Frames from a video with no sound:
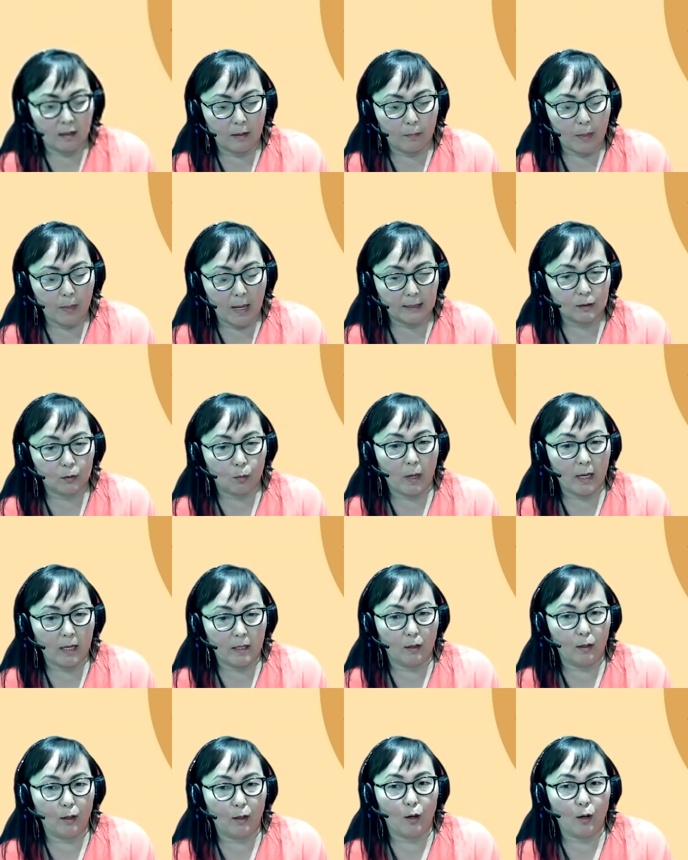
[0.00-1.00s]
best way
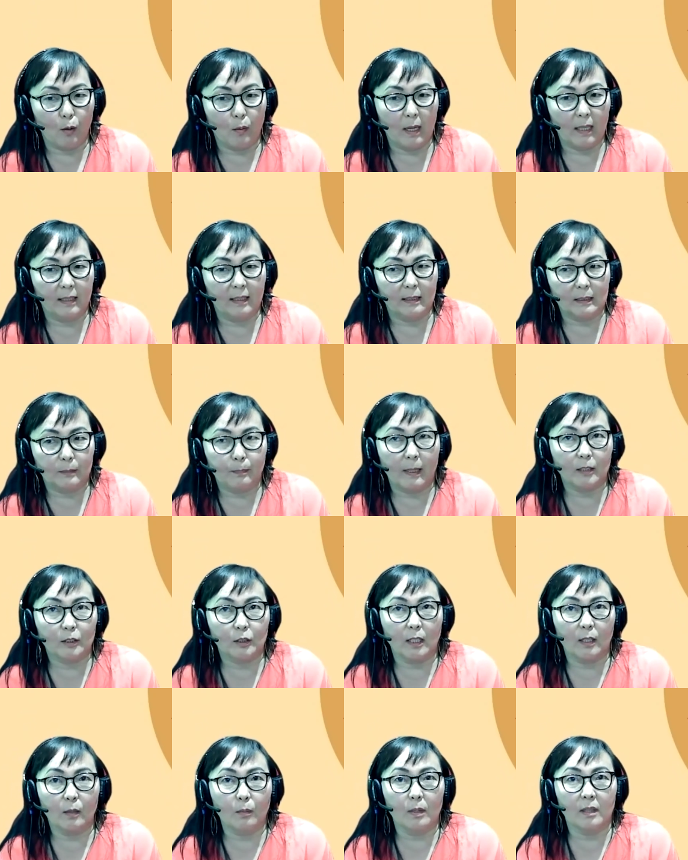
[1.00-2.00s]
to go, and
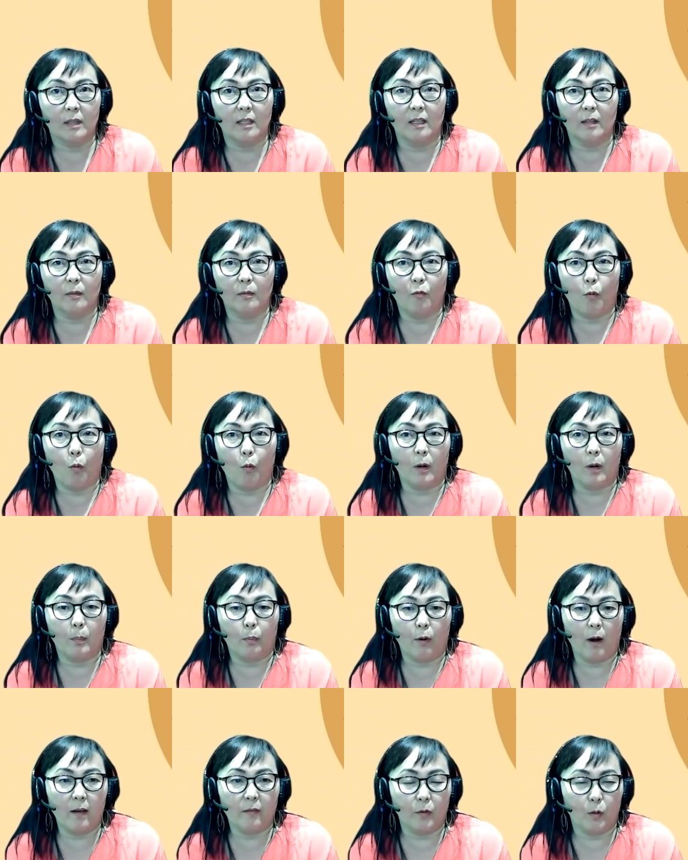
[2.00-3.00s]
especially within
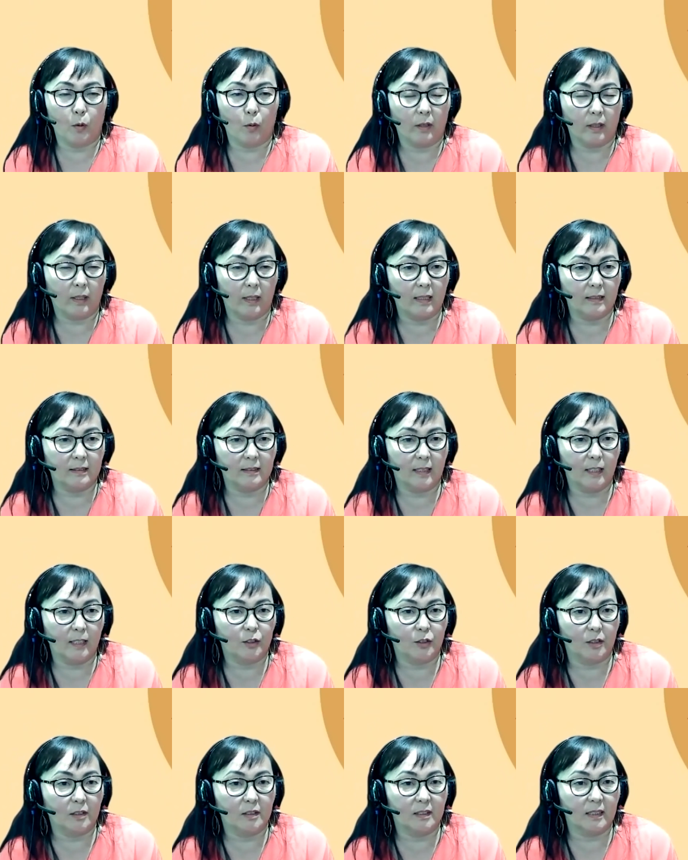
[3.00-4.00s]
for-profit
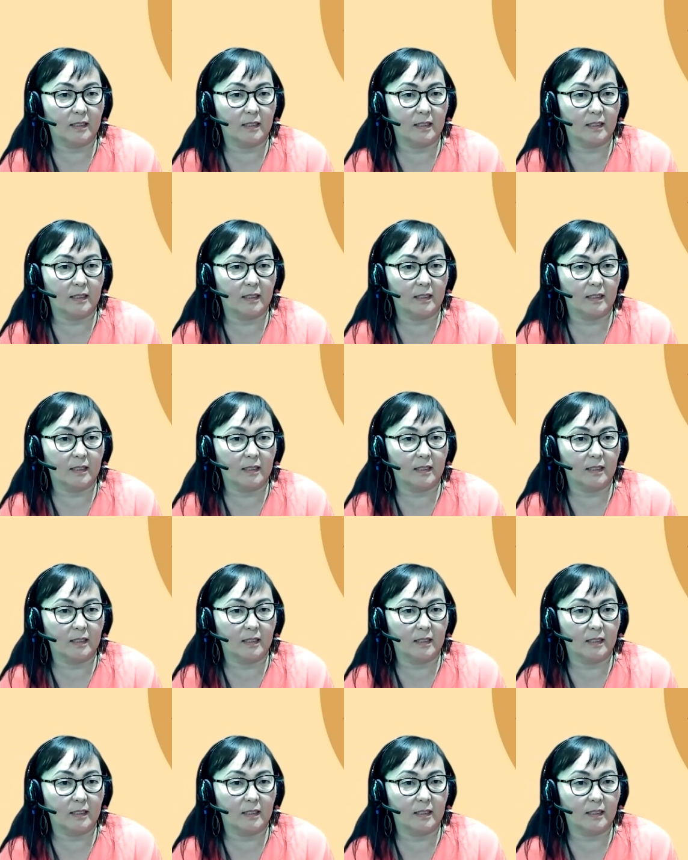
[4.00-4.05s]
organizations,